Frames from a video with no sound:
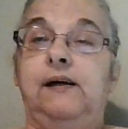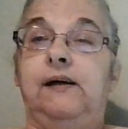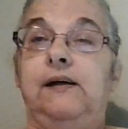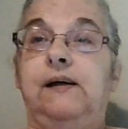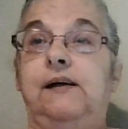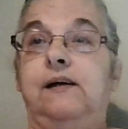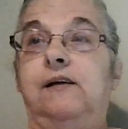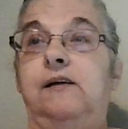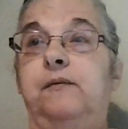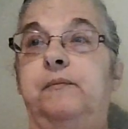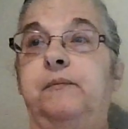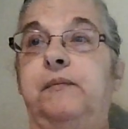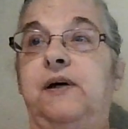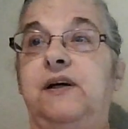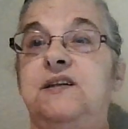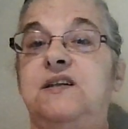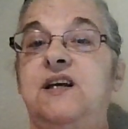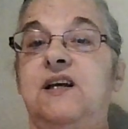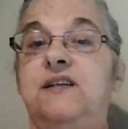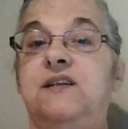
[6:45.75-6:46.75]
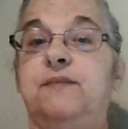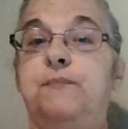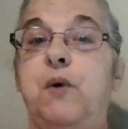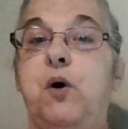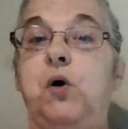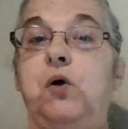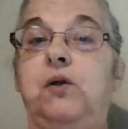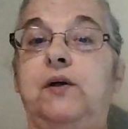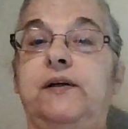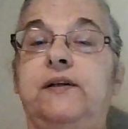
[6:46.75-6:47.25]
Um, I say
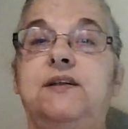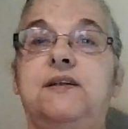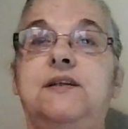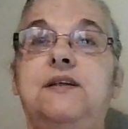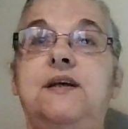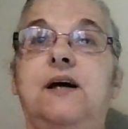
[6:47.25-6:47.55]
small, it's